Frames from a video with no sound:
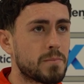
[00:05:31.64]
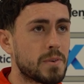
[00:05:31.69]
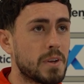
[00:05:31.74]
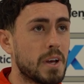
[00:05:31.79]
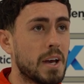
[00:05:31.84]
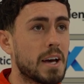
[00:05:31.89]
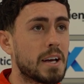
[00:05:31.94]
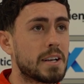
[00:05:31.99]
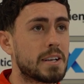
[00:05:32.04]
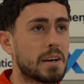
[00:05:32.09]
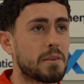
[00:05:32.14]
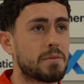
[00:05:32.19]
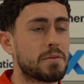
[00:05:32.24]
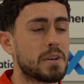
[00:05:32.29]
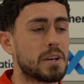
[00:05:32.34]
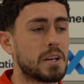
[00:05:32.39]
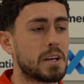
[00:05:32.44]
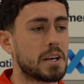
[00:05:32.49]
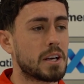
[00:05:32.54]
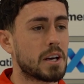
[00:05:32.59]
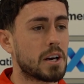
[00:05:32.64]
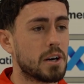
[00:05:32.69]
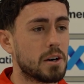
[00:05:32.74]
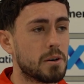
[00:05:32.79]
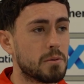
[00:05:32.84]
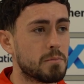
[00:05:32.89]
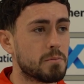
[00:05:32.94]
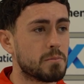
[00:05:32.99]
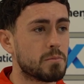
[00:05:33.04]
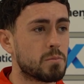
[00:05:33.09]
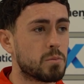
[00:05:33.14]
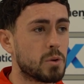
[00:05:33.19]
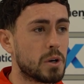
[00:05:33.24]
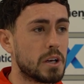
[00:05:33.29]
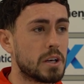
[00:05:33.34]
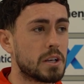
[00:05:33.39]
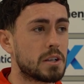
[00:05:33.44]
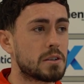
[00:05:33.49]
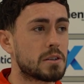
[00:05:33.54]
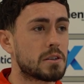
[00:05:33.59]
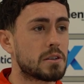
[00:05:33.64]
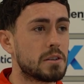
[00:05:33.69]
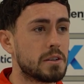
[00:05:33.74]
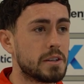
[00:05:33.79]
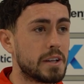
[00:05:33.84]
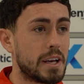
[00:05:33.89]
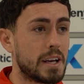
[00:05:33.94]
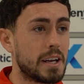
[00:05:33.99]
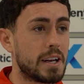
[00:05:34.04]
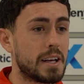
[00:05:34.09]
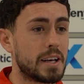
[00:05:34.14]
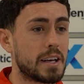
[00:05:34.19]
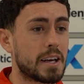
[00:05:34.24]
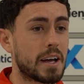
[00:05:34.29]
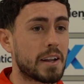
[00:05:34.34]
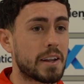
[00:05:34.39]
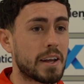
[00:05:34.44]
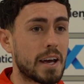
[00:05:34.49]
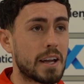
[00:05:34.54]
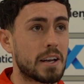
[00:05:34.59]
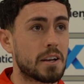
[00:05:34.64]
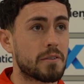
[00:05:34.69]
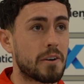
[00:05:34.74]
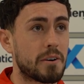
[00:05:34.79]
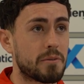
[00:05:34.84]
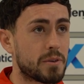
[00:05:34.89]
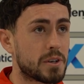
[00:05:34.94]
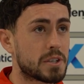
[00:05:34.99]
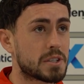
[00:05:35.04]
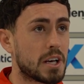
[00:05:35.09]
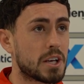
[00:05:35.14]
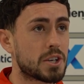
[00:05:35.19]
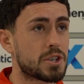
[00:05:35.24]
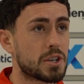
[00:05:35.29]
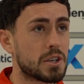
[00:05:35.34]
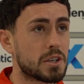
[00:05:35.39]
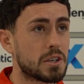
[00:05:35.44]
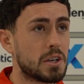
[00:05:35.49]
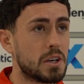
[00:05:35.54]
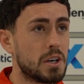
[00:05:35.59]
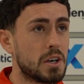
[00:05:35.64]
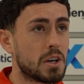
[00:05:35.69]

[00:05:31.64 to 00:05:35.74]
Yeah, definitely. We nearly at the end of every session,